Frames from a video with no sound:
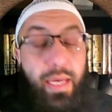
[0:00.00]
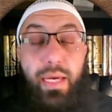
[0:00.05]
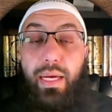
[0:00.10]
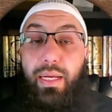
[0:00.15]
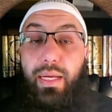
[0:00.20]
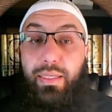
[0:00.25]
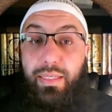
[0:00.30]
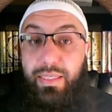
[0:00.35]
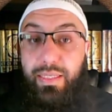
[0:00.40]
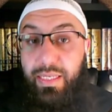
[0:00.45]

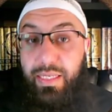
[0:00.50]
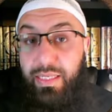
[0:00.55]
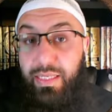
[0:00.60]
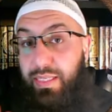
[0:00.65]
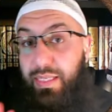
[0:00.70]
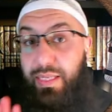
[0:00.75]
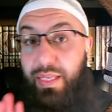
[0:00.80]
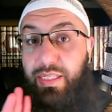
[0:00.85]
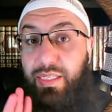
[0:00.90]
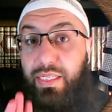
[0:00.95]
this
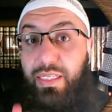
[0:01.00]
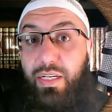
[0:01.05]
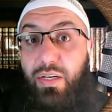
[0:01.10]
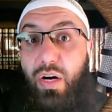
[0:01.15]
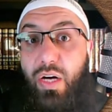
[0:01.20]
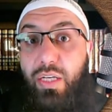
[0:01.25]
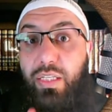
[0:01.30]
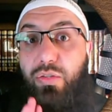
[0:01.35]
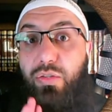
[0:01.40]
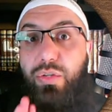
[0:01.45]
is
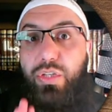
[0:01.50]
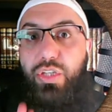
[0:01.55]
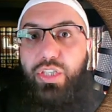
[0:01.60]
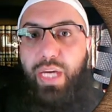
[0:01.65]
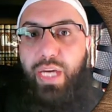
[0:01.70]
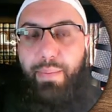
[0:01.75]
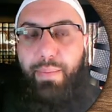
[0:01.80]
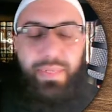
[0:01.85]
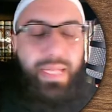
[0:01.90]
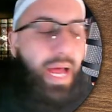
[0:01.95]
regarding to the
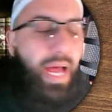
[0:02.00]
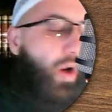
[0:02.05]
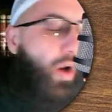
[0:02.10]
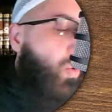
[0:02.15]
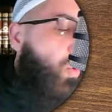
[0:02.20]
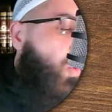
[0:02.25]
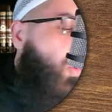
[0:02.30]
shape. Now